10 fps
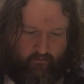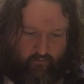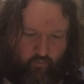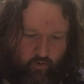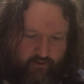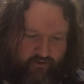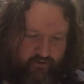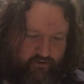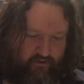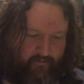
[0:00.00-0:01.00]
What
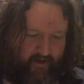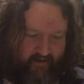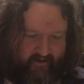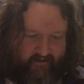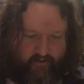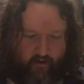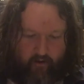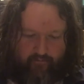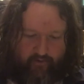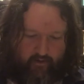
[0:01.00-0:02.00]
such a man has to
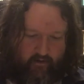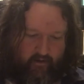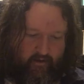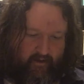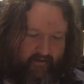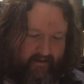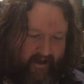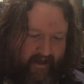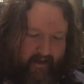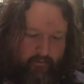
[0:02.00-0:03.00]
offer is
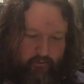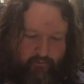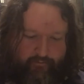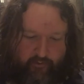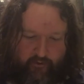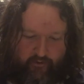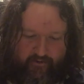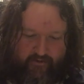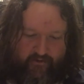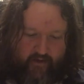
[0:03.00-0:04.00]
animal
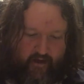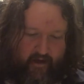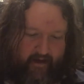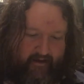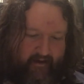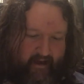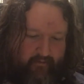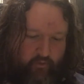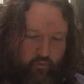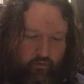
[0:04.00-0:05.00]
force, and he gave
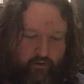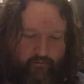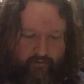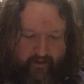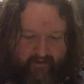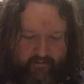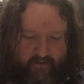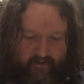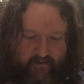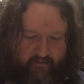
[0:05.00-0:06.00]
a wonderful
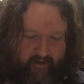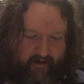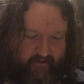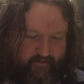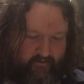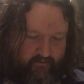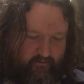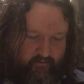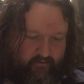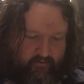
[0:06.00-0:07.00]
exhibition of that.
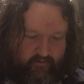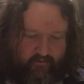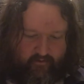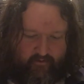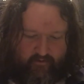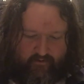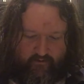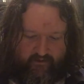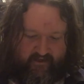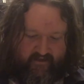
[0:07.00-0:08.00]
So
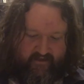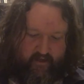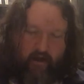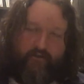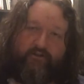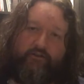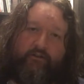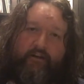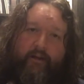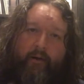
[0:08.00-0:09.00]
she starts
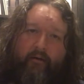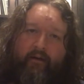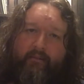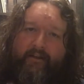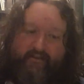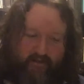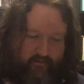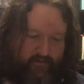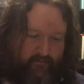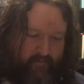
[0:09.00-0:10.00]
talking about him in
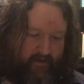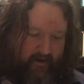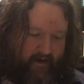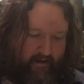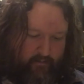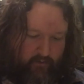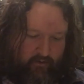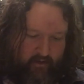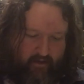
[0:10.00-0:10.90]
terms of being an animal.